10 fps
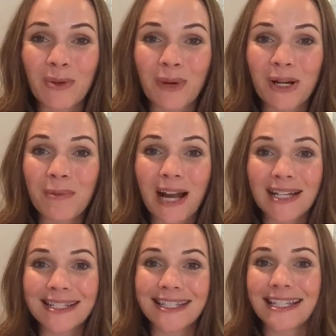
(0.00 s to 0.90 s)
we're going to
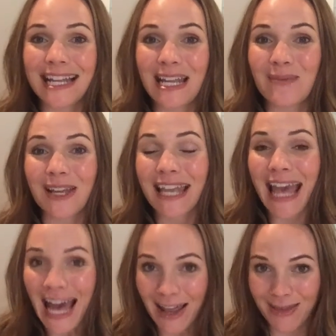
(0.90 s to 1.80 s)
practice the name
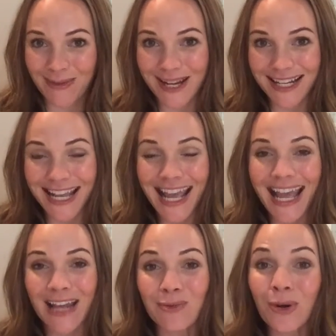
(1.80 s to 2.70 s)
Catherine,
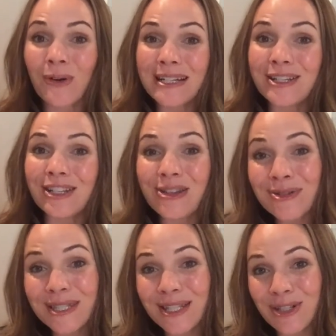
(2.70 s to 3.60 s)
and we're going to
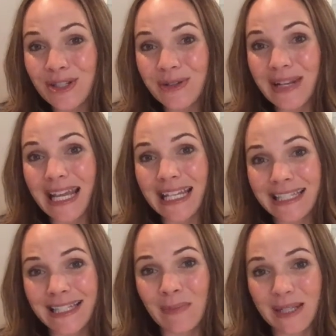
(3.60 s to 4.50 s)
use the tune
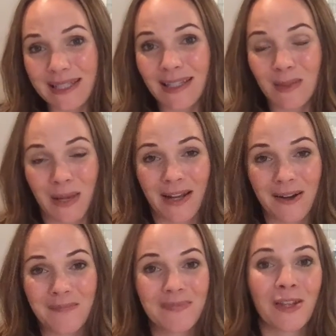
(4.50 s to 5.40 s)
Itsy Bitsy
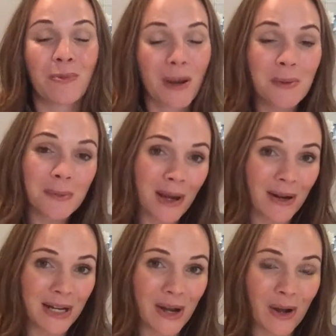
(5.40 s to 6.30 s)
Spider. Now, you probably
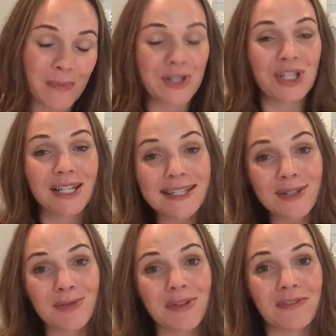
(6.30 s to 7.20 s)
already know it, but just as
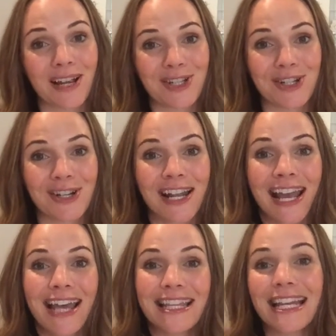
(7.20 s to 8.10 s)
a refresher,
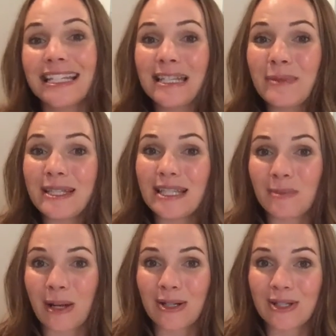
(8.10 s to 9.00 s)
the Itsy Bitsy
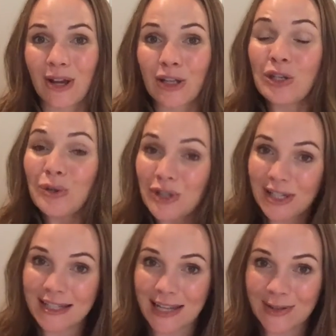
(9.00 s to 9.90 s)
Spider song
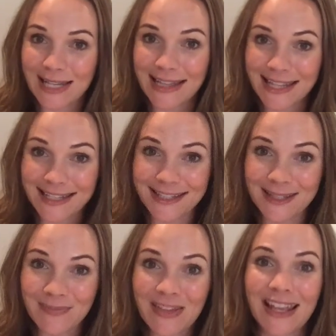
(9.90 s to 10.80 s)
usually sounds like this.
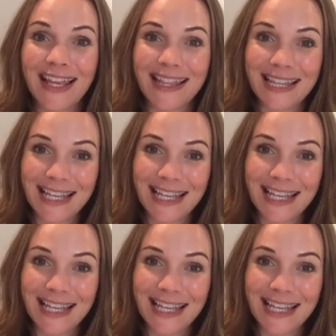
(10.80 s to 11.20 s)
The